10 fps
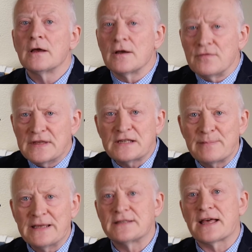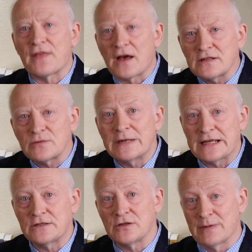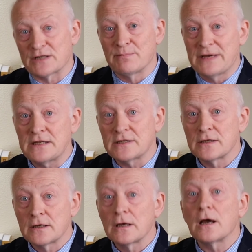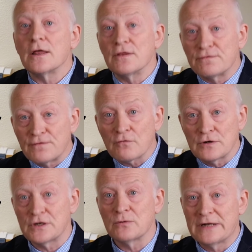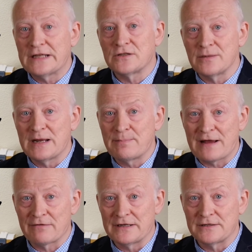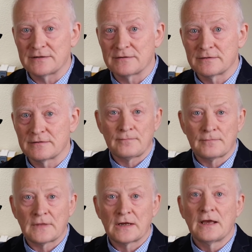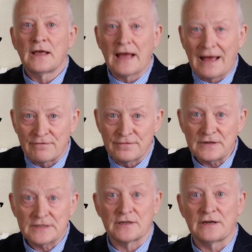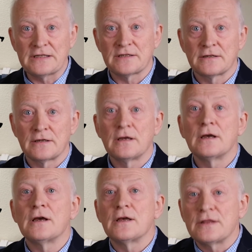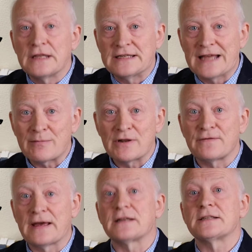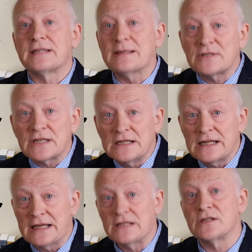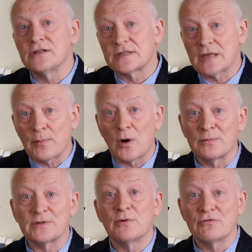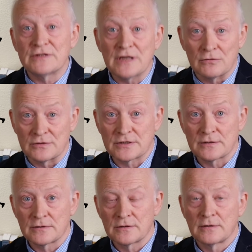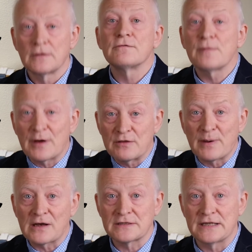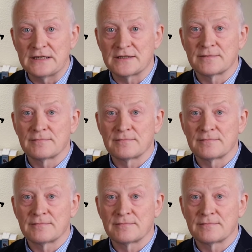This means that the hunter will eat too much meat and the forager will eat too many berries. At first sight, the endowment effect seems to lead to suboptimal results for both parties.